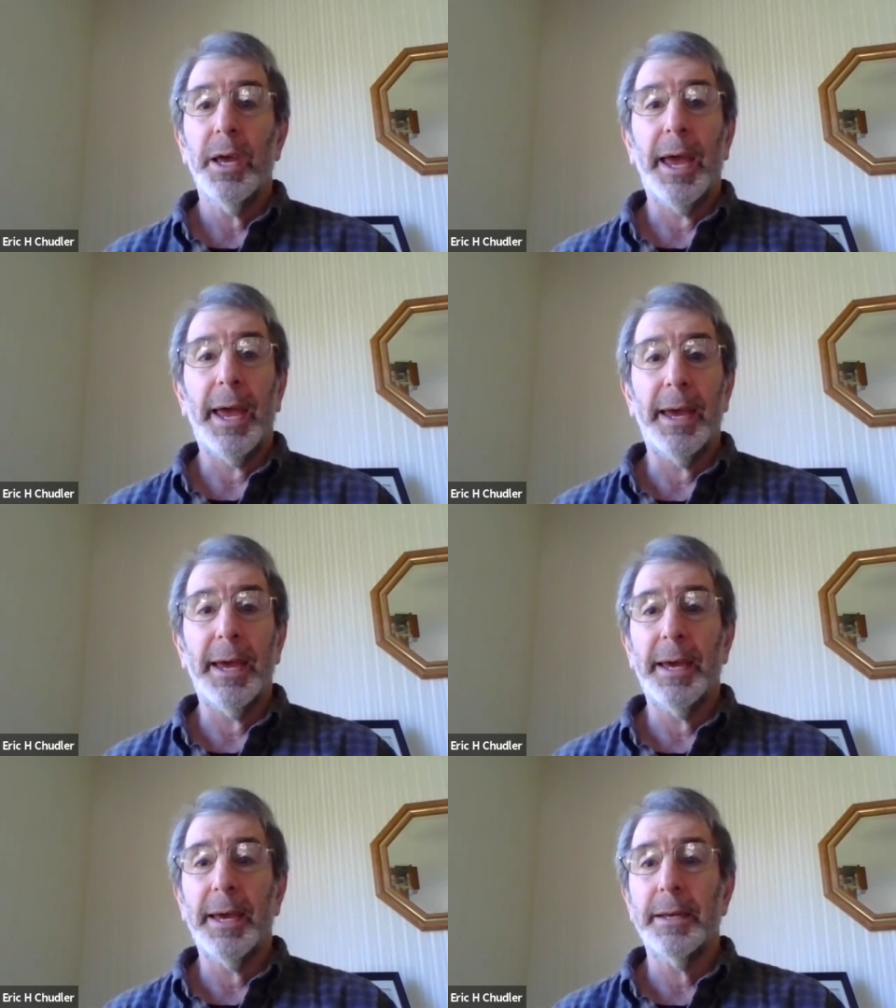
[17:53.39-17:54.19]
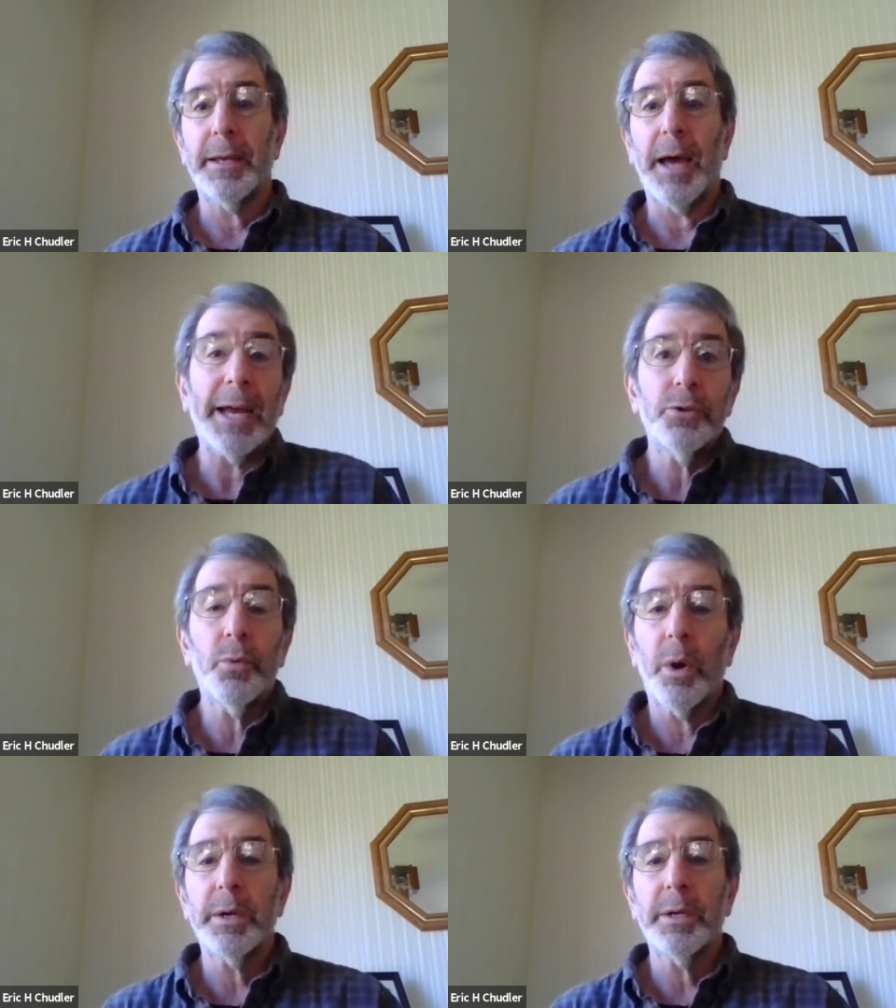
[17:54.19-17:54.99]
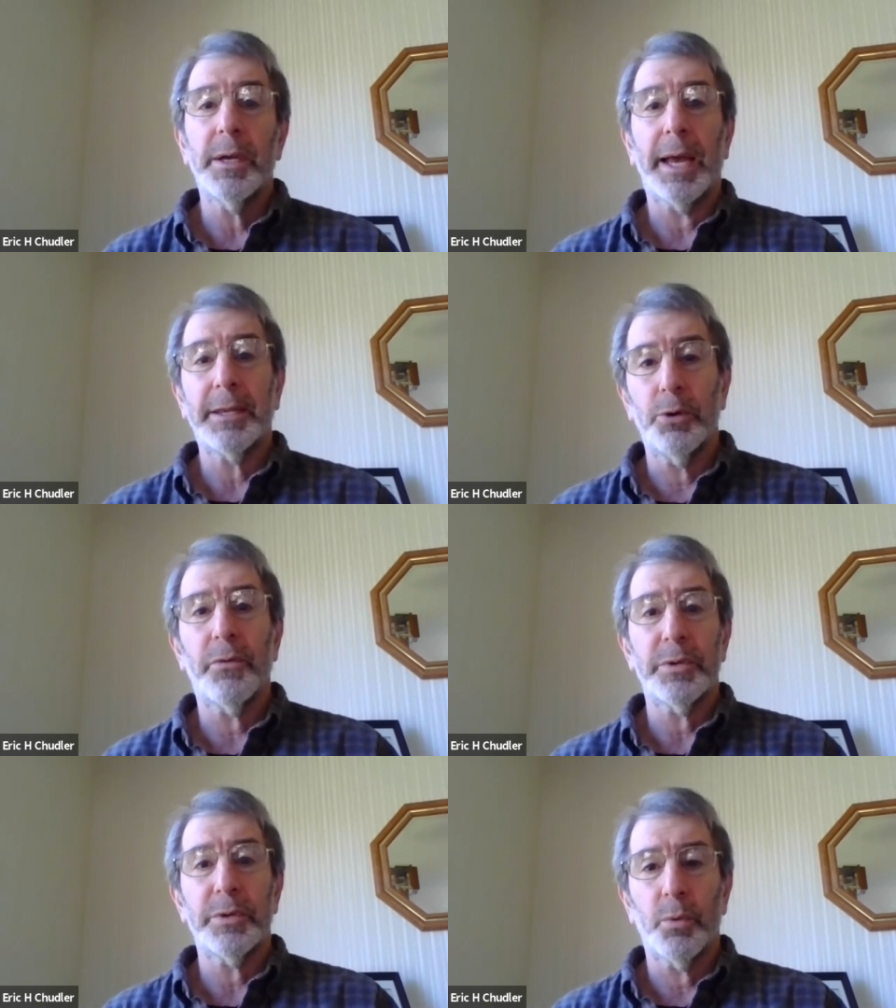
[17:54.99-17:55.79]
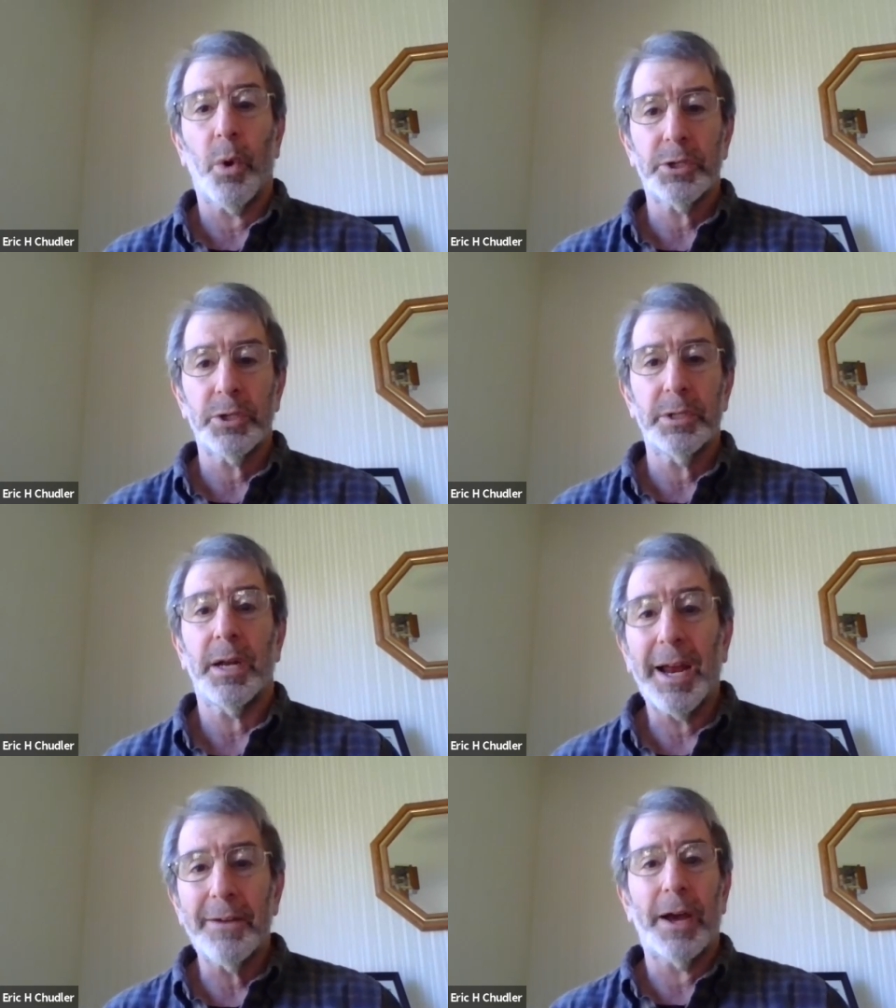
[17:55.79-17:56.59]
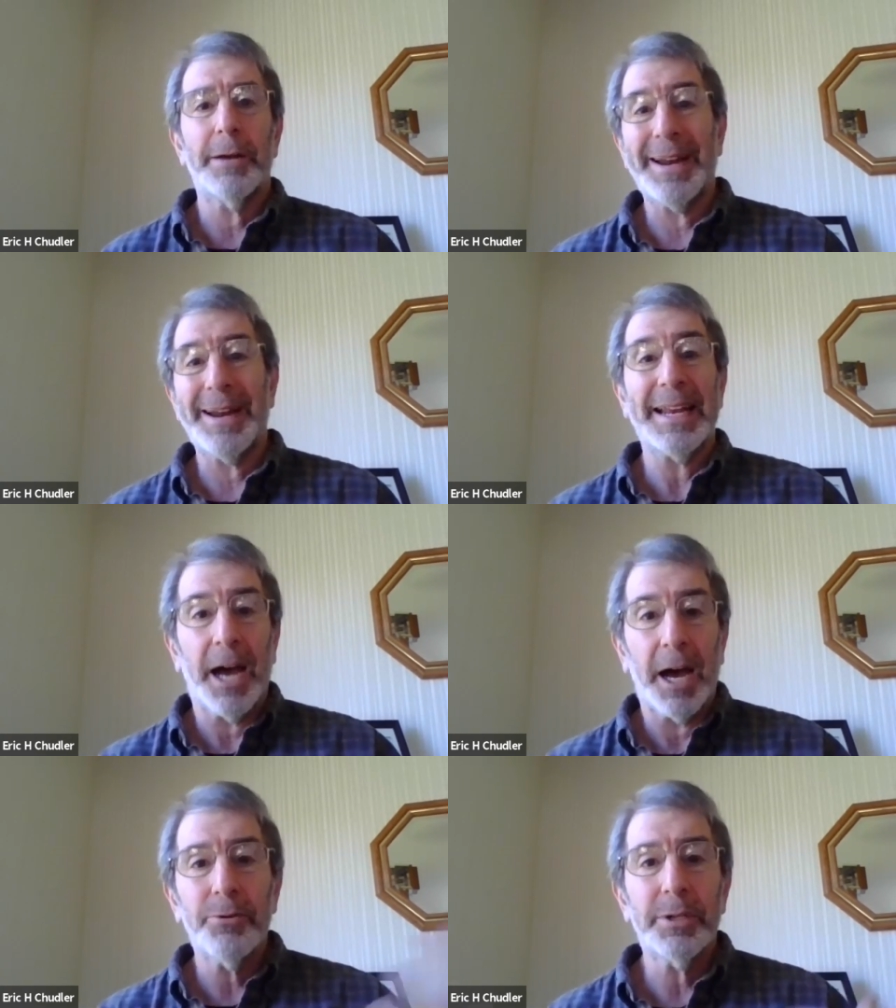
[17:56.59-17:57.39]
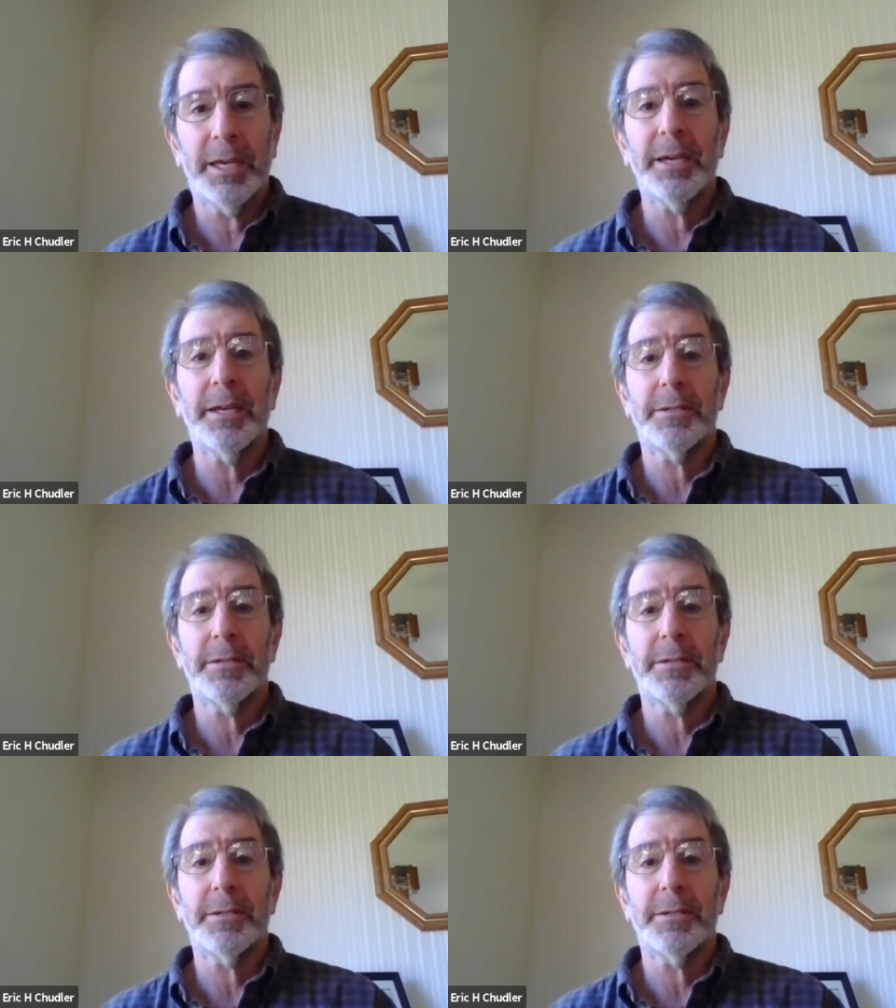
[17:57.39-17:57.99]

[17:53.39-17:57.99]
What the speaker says: And I do one at the University of Washington. I invite about 800 kids